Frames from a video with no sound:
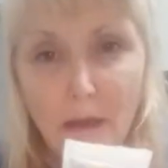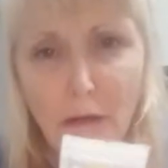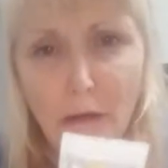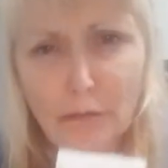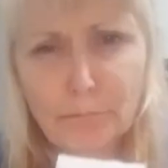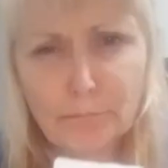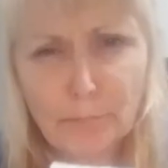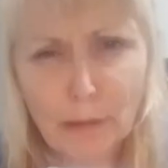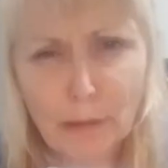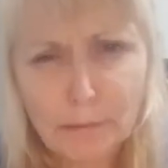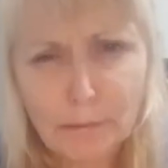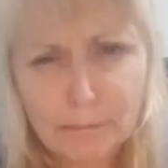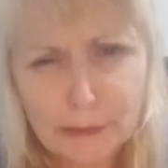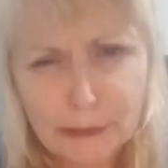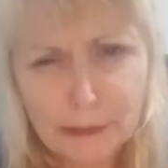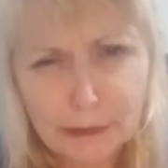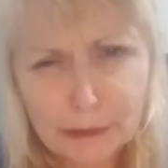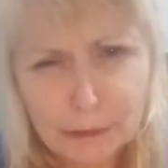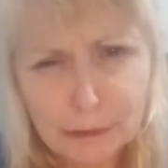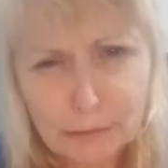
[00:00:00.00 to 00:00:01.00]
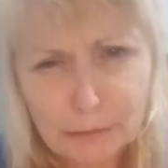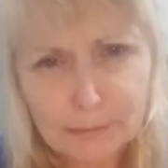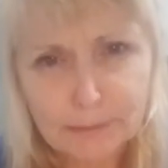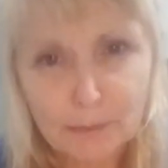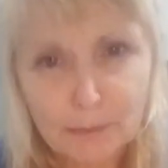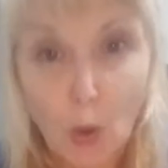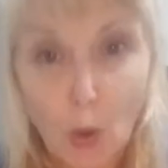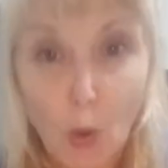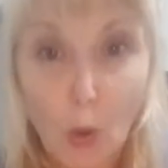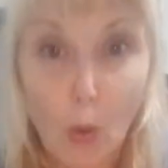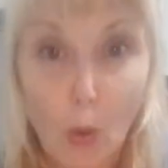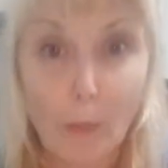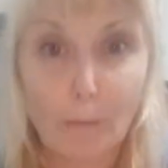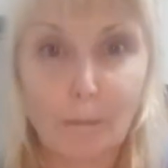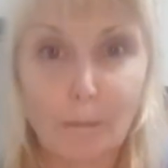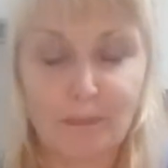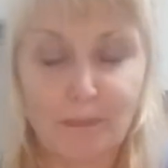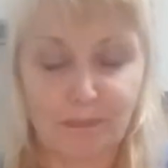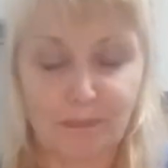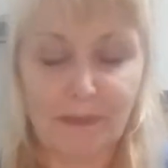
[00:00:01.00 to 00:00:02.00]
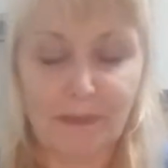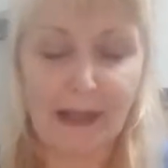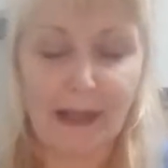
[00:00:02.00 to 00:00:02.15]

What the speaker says: I've broken my tooth, or,